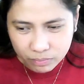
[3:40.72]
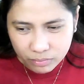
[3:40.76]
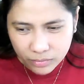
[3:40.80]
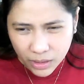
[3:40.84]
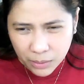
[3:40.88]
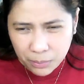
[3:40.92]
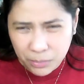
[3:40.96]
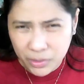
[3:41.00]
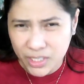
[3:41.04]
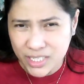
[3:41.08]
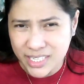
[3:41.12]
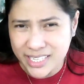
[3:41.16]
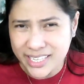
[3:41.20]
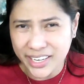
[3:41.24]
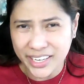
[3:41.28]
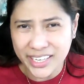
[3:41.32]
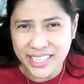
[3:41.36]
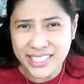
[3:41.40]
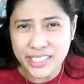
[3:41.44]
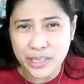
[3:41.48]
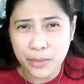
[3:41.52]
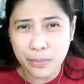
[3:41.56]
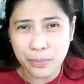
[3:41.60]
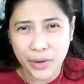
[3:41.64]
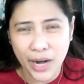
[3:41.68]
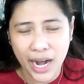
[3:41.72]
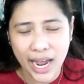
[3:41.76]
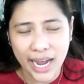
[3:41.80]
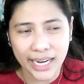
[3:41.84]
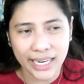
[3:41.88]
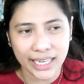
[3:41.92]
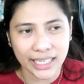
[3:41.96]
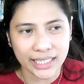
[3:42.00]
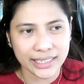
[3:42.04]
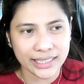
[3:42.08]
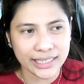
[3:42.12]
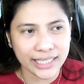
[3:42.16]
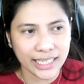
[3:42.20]
because there is a
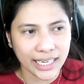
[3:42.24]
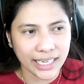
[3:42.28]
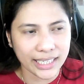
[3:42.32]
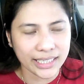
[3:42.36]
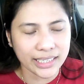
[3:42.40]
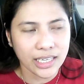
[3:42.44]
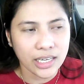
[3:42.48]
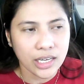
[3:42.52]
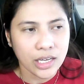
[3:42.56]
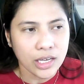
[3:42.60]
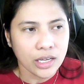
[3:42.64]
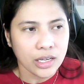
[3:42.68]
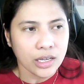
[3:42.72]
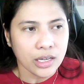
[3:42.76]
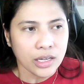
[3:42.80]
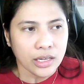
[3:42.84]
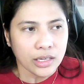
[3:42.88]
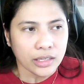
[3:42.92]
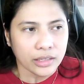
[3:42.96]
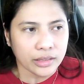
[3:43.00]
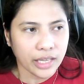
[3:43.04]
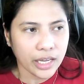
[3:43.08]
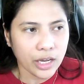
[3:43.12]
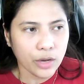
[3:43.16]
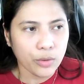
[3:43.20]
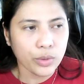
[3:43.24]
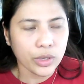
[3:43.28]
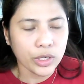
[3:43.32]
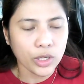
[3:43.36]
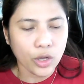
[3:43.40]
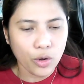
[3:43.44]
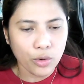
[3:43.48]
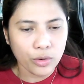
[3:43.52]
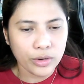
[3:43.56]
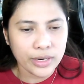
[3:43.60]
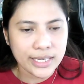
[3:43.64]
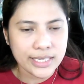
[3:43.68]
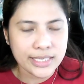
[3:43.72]
bracket that they will
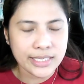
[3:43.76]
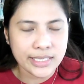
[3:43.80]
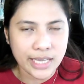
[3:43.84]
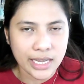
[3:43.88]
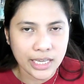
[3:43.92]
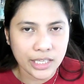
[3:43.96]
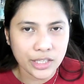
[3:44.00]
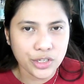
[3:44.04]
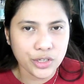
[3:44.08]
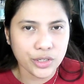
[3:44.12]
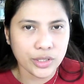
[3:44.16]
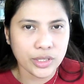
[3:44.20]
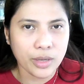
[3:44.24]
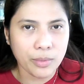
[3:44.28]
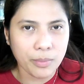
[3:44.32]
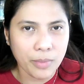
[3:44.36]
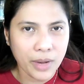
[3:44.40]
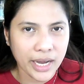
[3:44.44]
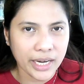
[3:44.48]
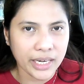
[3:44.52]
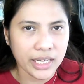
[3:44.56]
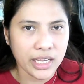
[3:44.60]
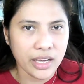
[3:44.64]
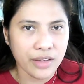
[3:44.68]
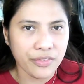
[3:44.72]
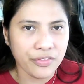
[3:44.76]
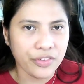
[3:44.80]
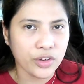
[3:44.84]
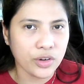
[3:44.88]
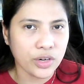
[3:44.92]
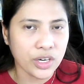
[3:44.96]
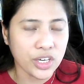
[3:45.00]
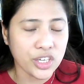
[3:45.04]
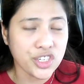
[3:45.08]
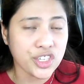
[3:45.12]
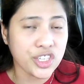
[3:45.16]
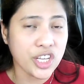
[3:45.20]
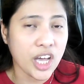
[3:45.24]
only send you the money if you
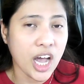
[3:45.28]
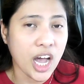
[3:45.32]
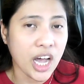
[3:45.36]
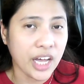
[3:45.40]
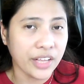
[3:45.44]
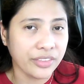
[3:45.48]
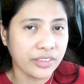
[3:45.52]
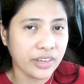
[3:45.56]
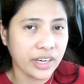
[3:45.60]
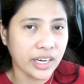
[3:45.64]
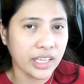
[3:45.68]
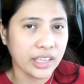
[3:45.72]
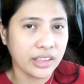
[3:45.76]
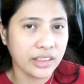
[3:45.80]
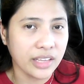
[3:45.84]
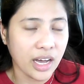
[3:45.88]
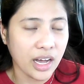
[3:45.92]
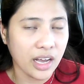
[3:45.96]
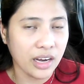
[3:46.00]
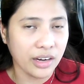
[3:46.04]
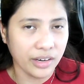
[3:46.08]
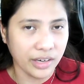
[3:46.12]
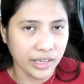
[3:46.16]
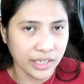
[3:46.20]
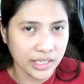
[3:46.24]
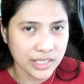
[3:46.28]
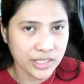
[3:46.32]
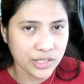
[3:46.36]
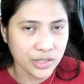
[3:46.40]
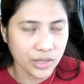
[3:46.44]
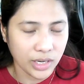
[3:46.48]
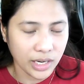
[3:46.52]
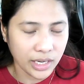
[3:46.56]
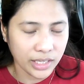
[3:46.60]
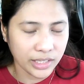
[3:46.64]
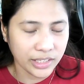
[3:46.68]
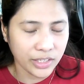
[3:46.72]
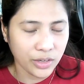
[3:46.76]
reach the $100,
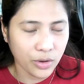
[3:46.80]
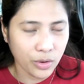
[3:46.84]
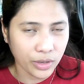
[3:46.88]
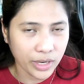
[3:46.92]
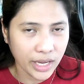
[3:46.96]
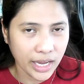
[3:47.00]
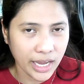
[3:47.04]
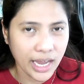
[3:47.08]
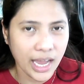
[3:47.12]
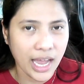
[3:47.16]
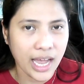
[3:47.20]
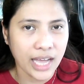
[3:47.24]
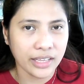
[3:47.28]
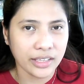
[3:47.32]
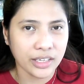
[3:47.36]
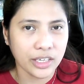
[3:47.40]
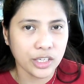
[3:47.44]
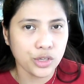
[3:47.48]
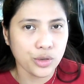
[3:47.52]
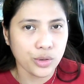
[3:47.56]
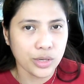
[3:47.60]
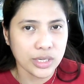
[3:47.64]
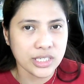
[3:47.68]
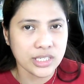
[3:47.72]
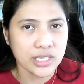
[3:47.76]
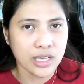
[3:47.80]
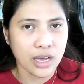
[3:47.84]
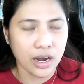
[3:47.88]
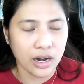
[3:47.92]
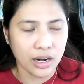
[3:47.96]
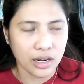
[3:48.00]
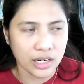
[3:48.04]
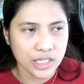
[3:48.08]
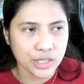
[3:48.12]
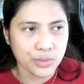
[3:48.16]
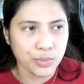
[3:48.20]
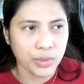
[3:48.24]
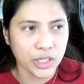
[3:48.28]
and okay,
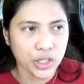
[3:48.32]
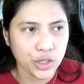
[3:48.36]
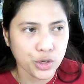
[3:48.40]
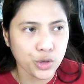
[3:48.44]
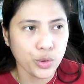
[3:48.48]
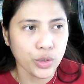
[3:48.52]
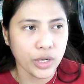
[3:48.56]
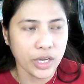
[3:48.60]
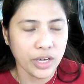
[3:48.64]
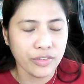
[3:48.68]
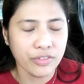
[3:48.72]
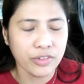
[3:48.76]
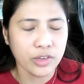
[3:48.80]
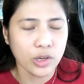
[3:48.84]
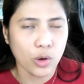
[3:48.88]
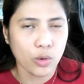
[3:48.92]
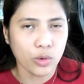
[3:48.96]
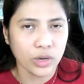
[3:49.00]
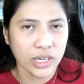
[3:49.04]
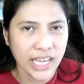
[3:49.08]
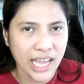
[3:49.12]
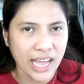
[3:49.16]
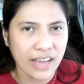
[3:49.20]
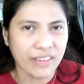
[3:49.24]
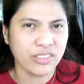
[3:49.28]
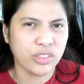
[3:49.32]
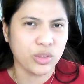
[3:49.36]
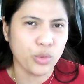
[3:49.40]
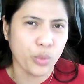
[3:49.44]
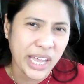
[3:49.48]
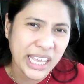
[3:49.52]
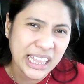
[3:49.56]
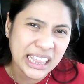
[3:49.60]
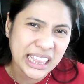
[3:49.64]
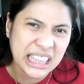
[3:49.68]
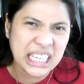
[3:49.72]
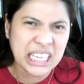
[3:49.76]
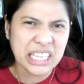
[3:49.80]
$100, but you, if you only have
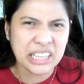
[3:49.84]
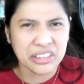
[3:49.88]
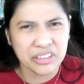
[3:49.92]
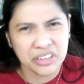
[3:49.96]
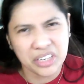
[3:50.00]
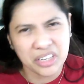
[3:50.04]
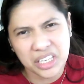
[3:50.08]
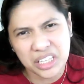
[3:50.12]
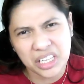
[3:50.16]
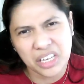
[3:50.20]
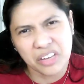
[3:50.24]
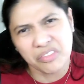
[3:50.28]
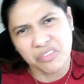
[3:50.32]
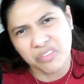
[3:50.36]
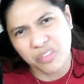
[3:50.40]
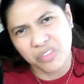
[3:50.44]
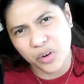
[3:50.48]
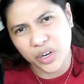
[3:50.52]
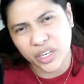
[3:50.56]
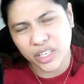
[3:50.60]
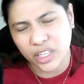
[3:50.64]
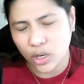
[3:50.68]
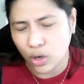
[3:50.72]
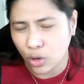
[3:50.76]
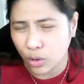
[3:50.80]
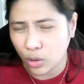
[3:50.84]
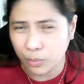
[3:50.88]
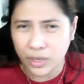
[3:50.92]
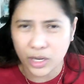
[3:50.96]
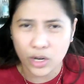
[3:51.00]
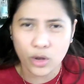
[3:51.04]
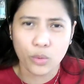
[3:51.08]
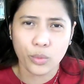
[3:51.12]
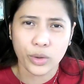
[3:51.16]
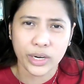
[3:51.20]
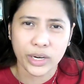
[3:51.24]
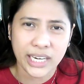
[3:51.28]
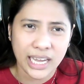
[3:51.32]
20, 30, 40 or
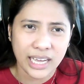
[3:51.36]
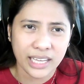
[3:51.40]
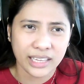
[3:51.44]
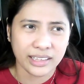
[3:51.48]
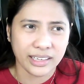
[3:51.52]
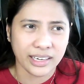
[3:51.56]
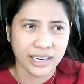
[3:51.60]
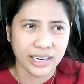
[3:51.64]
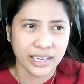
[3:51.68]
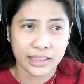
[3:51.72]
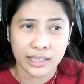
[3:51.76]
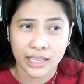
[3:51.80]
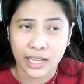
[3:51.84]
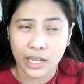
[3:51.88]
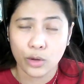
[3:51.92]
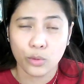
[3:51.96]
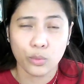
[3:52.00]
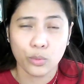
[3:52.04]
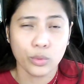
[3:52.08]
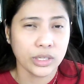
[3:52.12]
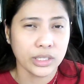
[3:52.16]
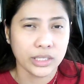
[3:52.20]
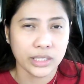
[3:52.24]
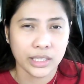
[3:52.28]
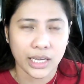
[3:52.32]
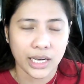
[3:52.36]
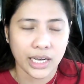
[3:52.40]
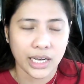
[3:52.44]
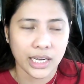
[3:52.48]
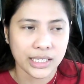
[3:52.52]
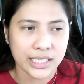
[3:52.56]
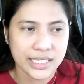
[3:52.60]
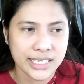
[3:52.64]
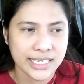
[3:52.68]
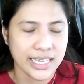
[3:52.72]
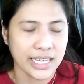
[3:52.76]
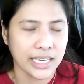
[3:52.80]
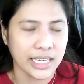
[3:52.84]
below 100, they will
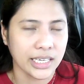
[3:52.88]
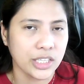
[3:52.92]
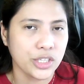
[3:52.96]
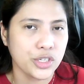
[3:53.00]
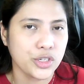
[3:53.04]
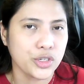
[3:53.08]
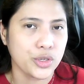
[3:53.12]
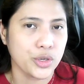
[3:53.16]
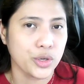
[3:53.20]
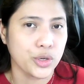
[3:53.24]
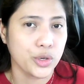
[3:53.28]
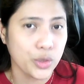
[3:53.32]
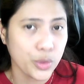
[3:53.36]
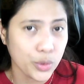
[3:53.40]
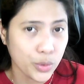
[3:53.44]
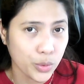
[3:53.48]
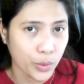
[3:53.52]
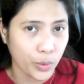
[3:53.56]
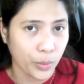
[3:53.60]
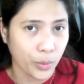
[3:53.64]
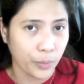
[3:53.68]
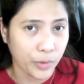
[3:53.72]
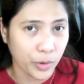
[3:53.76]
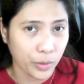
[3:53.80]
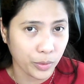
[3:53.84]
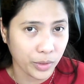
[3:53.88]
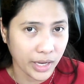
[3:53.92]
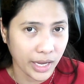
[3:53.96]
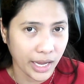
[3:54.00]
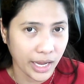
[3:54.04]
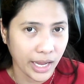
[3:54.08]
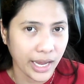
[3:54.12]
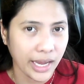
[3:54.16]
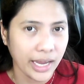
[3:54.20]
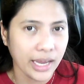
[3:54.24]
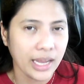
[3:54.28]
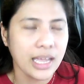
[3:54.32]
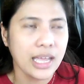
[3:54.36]
not send it to you.
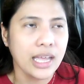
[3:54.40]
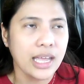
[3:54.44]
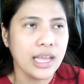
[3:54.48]
Okay,